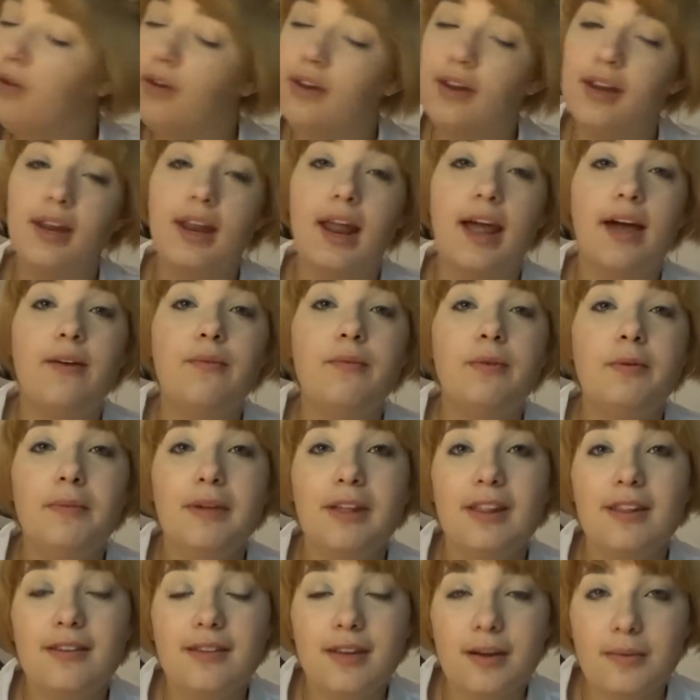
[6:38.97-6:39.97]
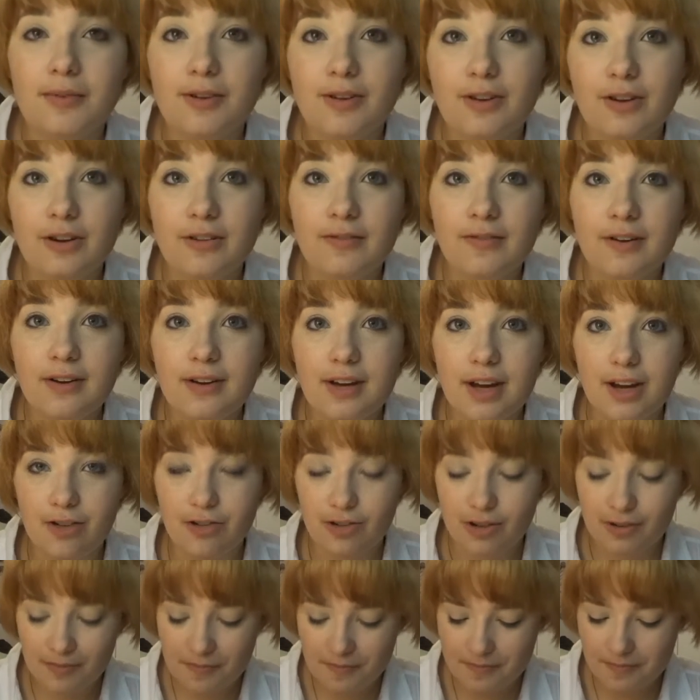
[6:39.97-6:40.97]
Now would be the time to do your
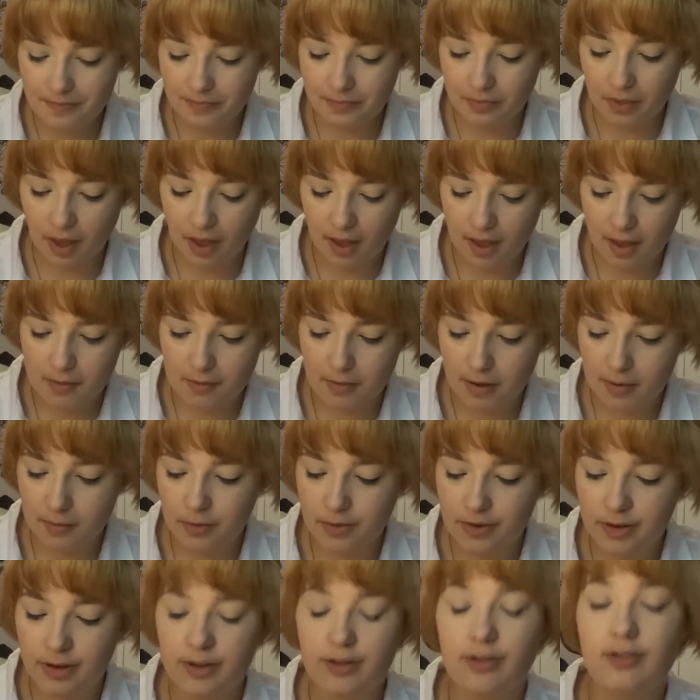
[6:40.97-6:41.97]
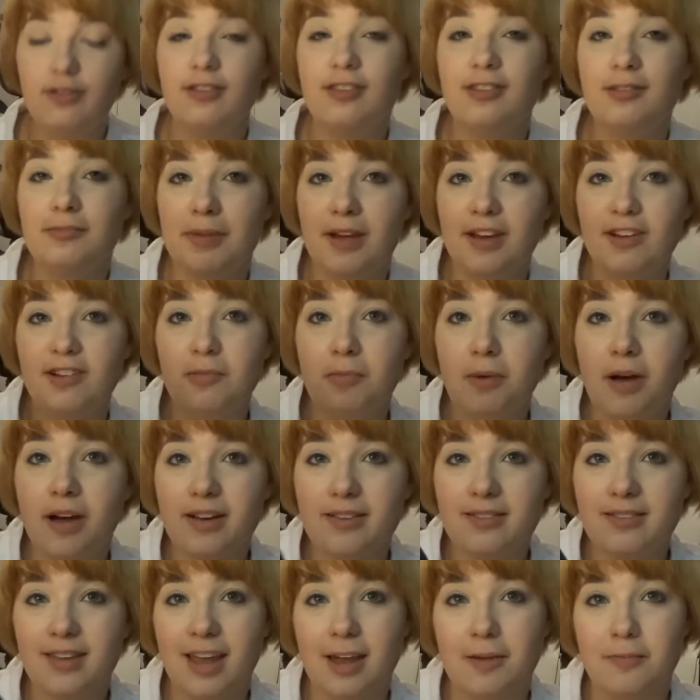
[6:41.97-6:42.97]
foundation. I'm going to use the
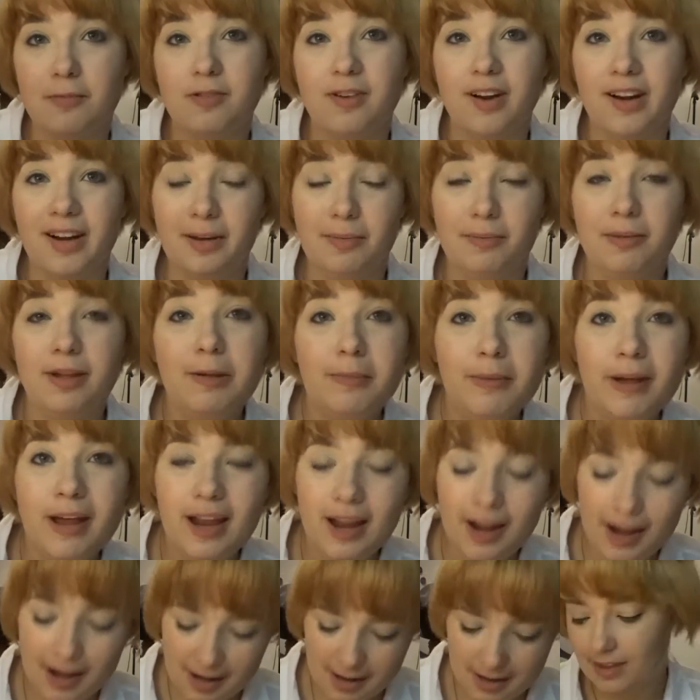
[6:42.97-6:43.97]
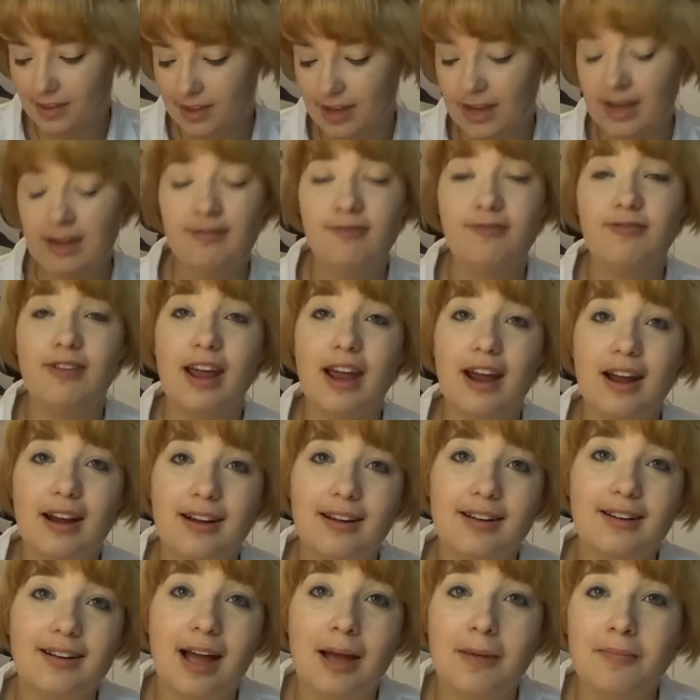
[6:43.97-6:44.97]
Smashbox Camera Ready BB in
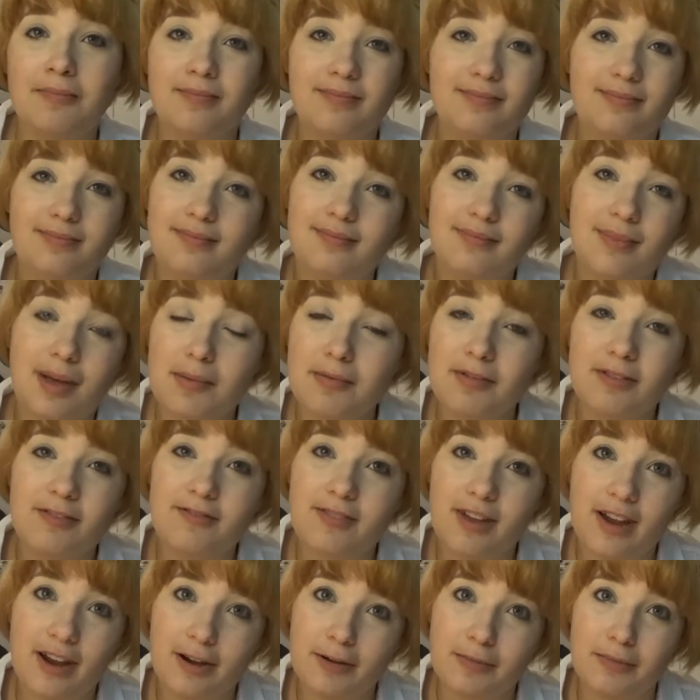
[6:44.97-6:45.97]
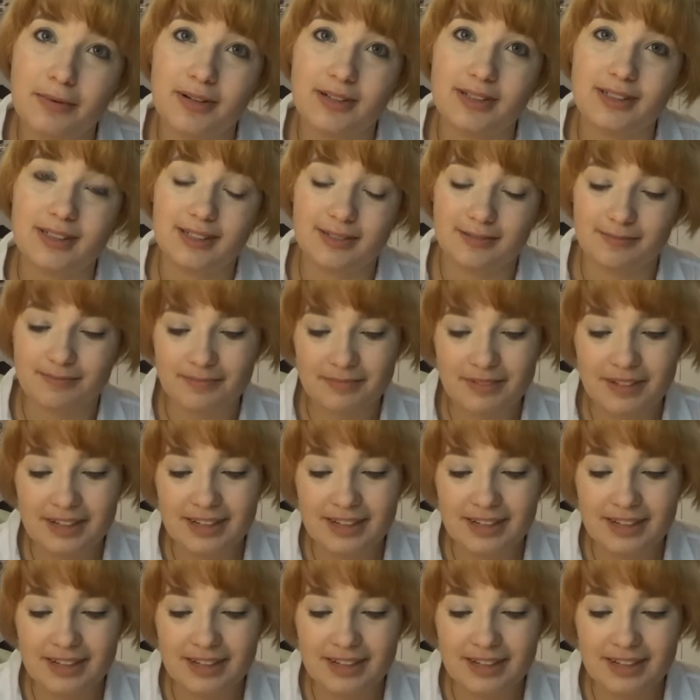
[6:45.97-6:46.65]
Fair. I'm a fair person.